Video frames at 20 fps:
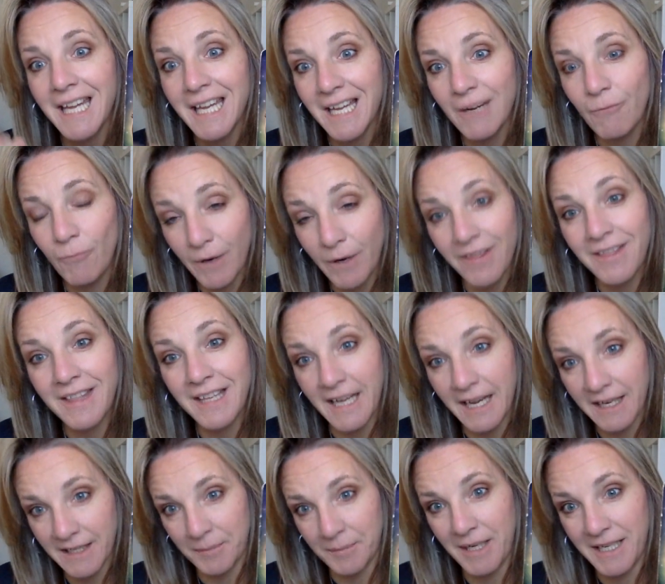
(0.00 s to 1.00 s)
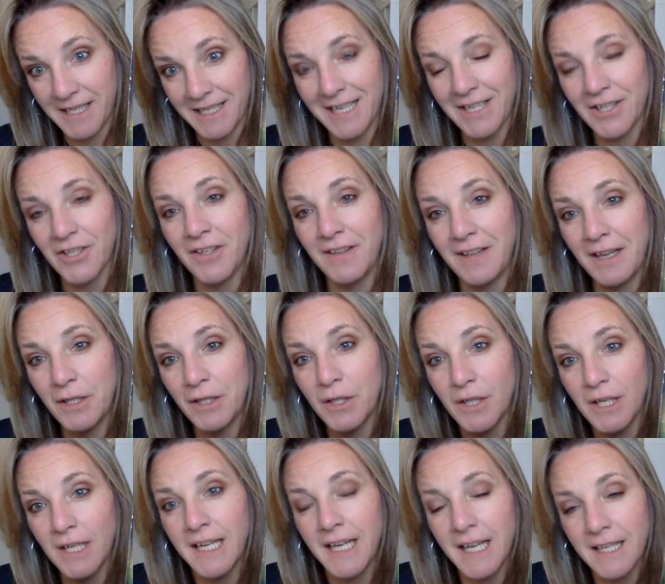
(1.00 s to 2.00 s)
with the expectation that you're
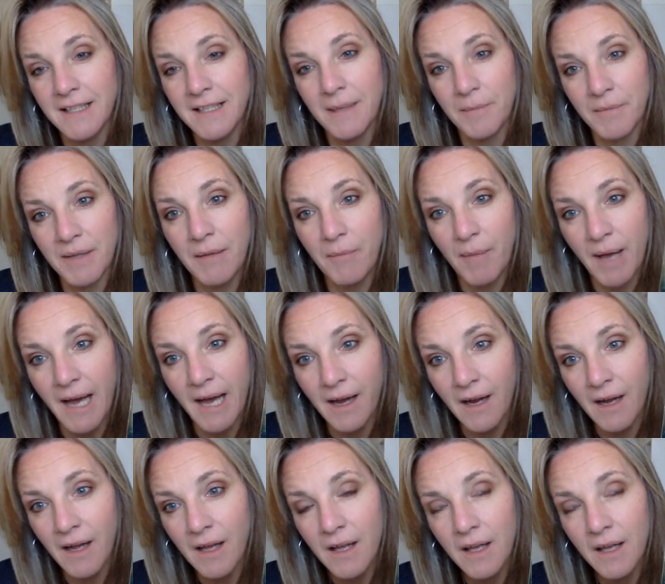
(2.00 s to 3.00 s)
going to get something back.